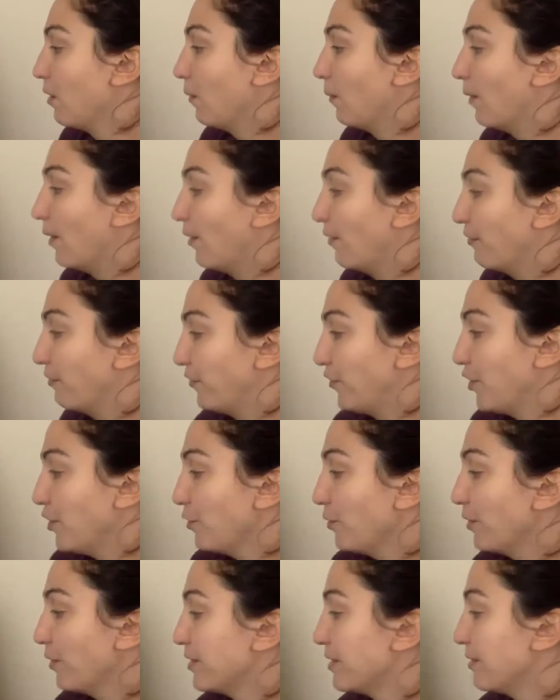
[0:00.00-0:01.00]
Well,
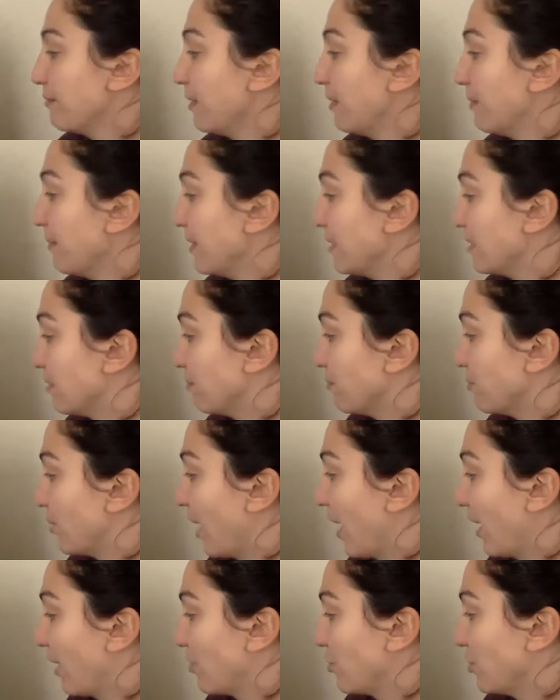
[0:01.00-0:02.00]
fewer to me means
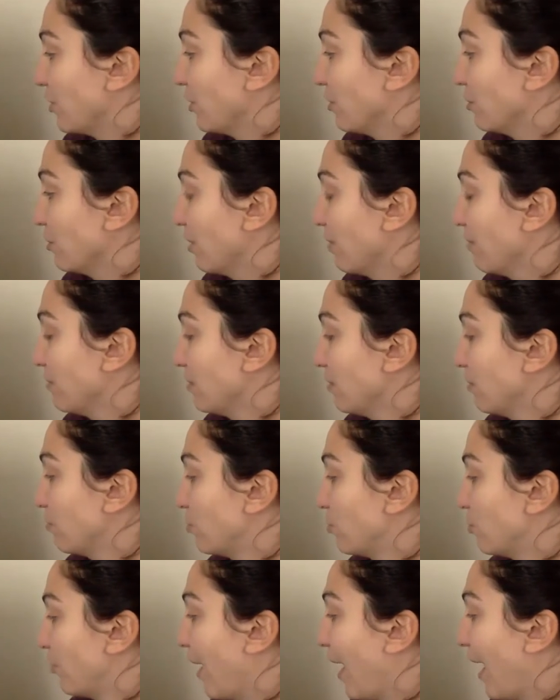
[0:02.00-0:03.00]
subtraction. So I'm
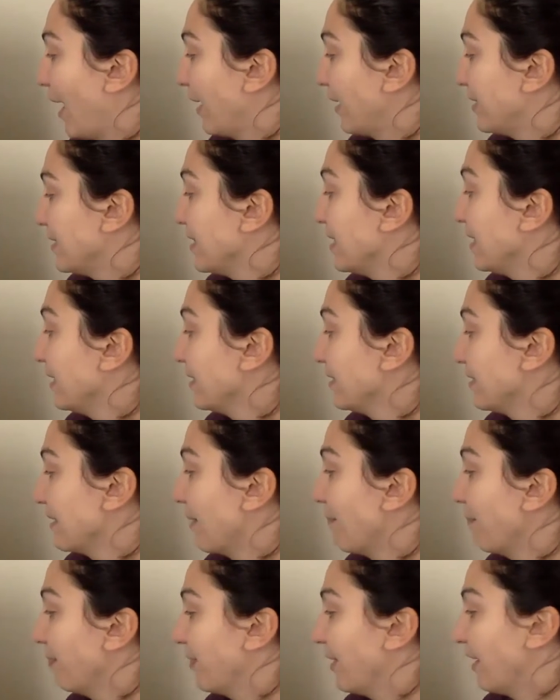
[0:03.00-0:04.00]
subtracting
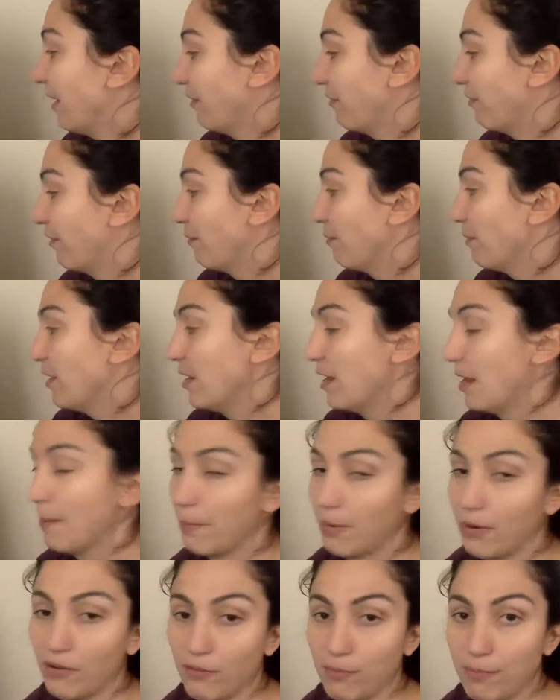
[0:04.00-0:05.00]
something from the
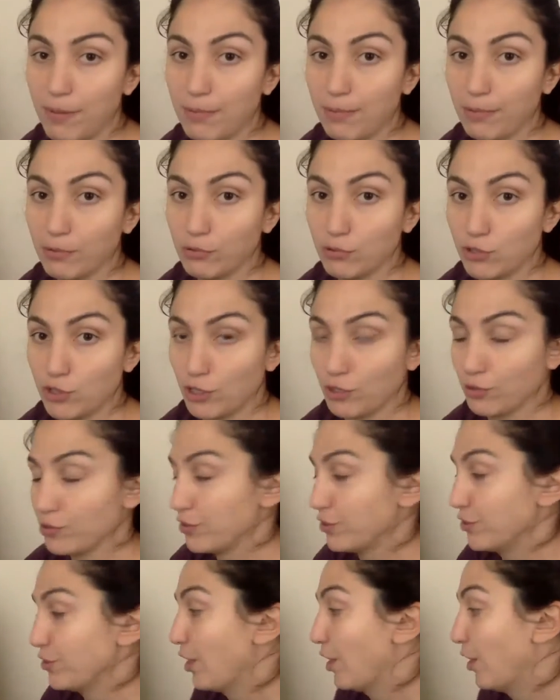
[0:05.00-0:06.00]
number of people who
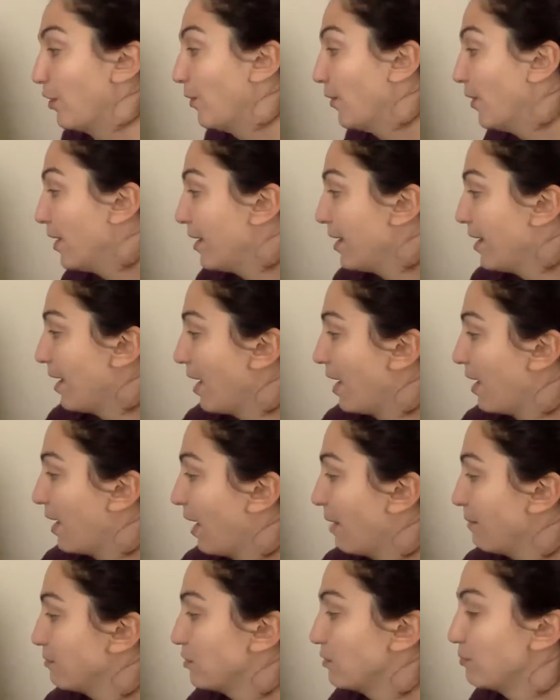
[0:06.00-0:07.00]
chose snow. And
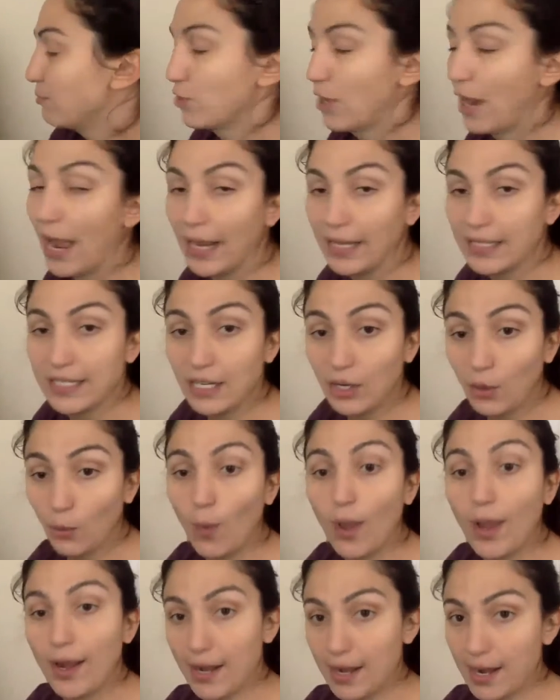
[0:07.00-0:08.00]
I'm subtracting
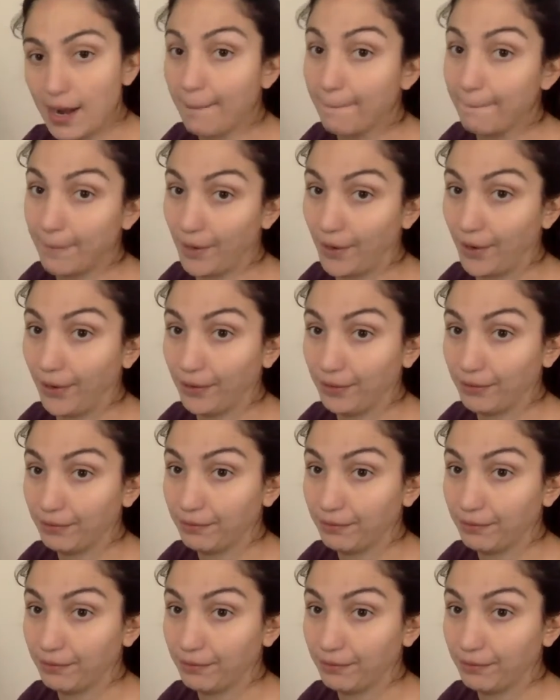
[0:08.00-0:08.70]
what number?